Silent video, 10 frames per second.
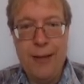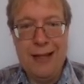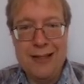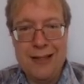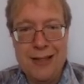my
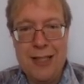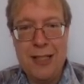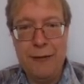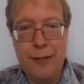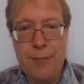
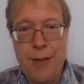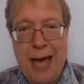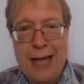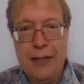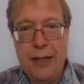elasticity of
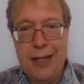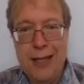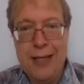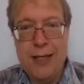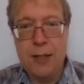demand
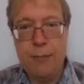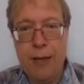is